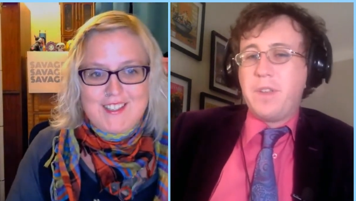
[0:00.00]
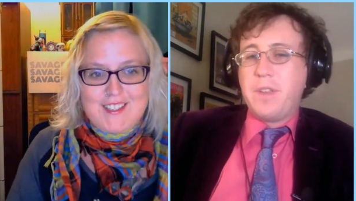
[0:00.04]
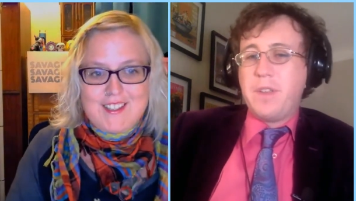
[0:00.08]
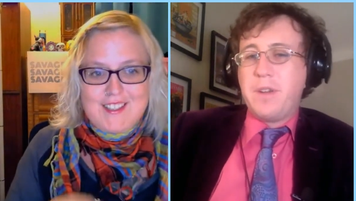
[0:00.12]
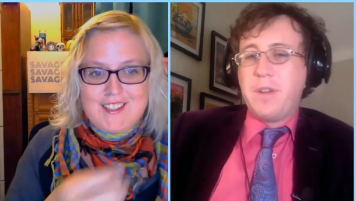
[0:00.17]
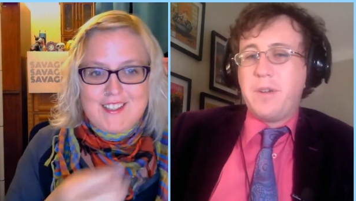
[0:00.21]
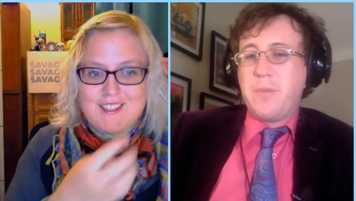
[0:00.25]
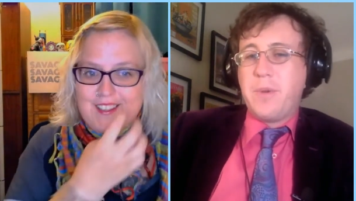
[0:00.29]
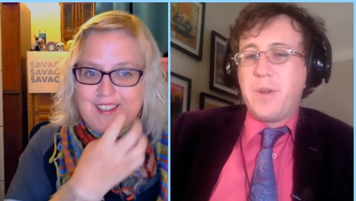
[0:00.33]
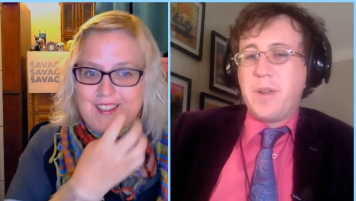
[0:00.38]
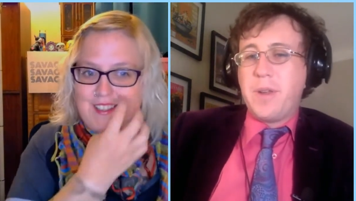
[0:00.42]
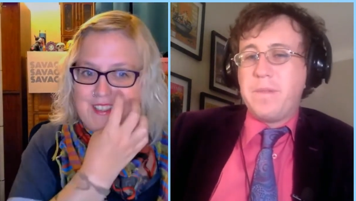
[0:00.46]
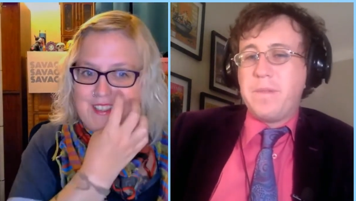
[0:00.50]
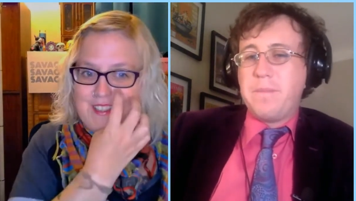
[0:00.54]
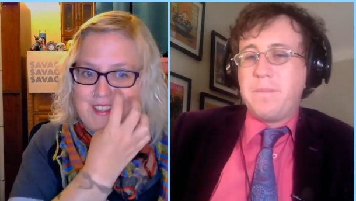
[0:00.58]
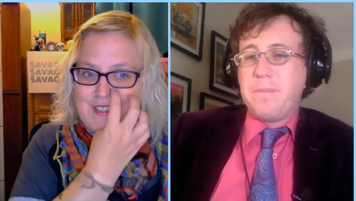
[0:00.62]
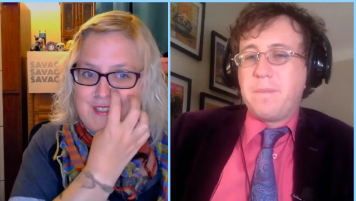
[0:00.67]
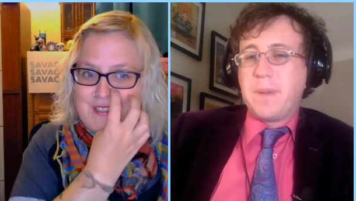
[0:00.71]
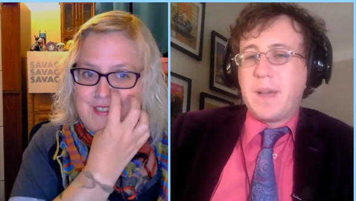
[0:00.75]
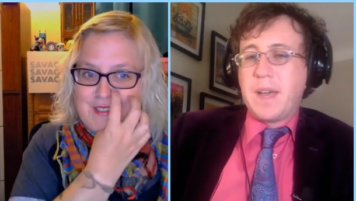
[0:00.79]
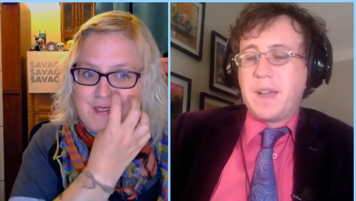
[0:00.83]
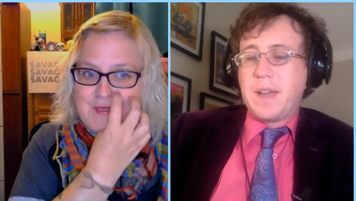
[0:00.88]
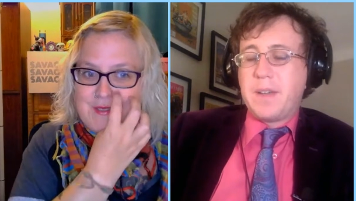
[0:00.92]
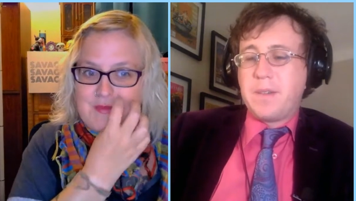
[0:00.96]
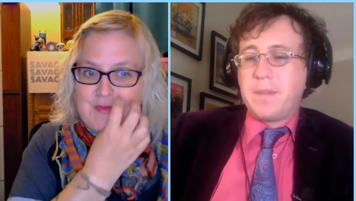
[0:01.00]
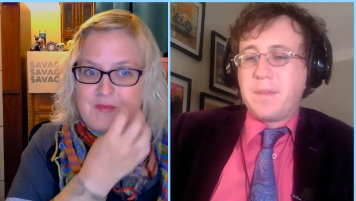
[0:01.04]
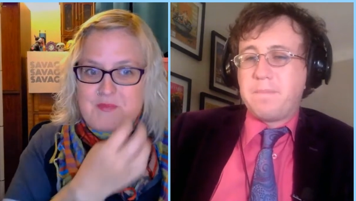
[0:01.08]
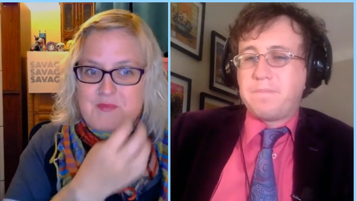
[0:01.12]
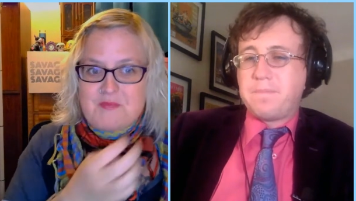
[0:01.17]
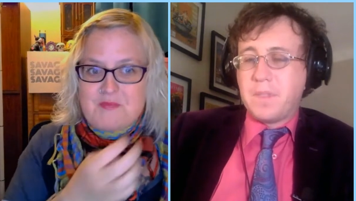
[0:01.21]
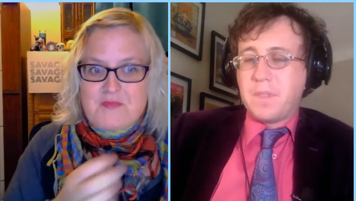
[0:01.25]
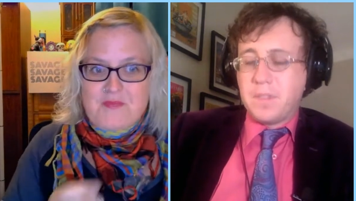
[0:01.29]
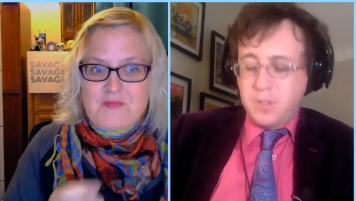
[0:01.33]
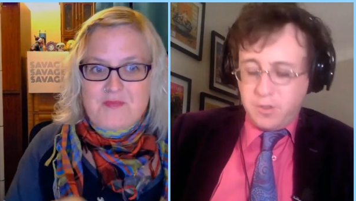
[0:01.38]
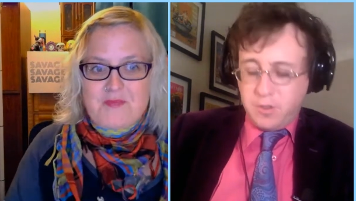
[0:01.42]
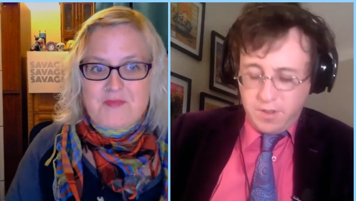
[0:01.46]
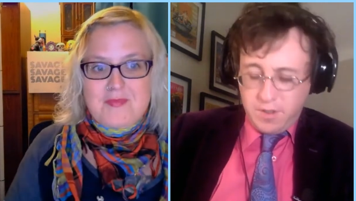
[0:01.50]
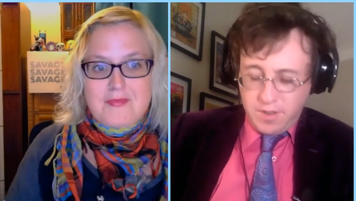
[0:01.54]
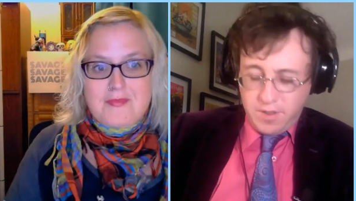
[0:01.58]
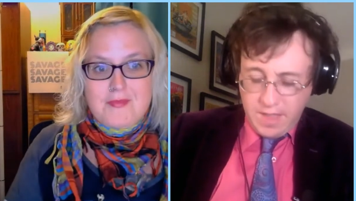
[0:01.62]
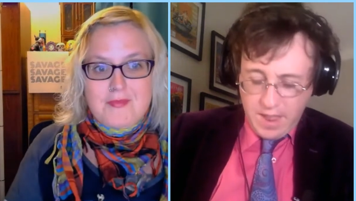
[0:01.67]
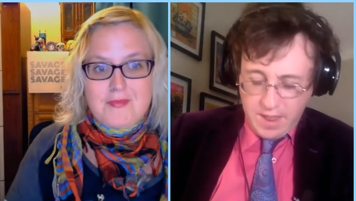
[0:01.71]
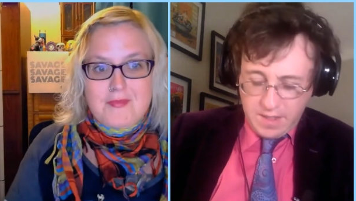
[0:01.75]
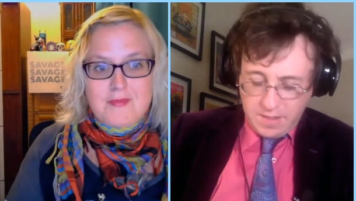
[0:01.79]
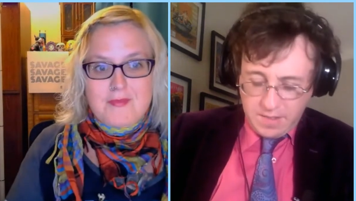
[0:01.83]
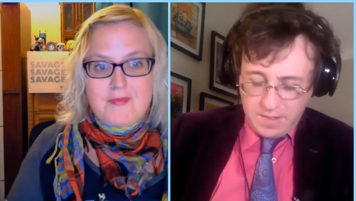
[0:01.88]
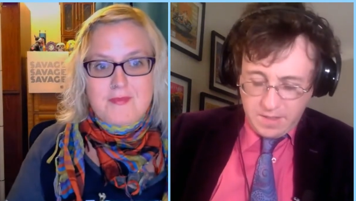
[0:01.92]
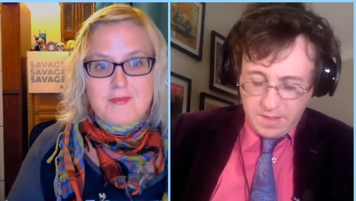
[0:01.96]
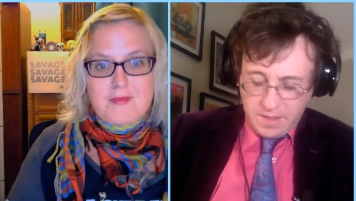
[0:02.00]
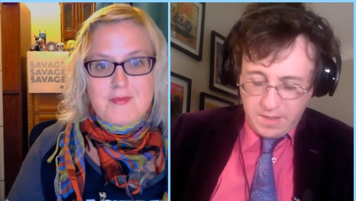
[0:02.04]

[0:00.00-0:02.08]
Speaker 1: when back during that like